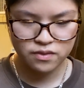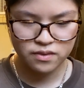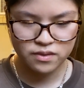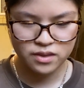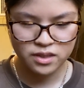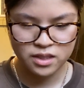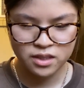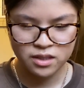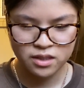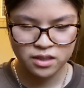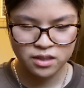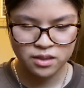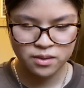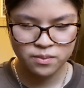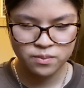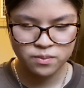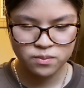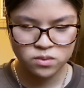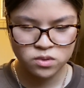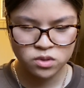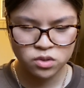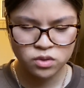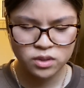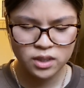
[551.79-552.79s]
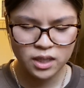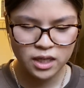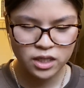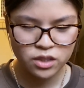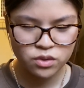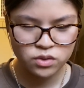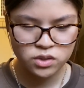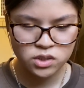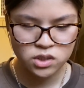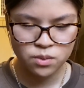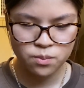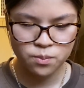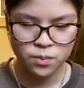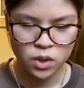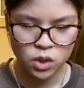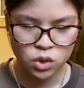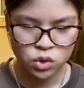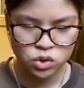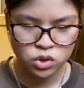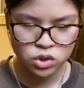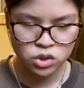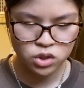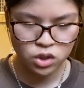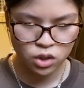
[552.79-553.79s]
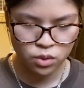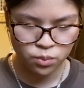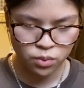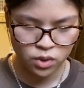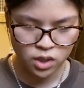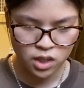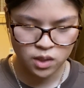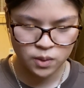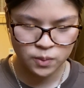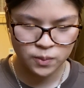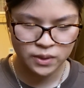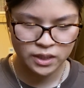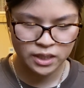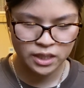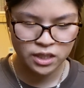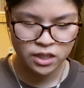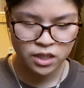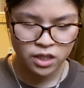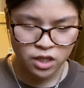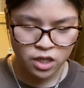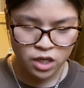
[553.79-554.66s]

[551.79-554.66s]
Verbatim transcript: The two that I use the most are probably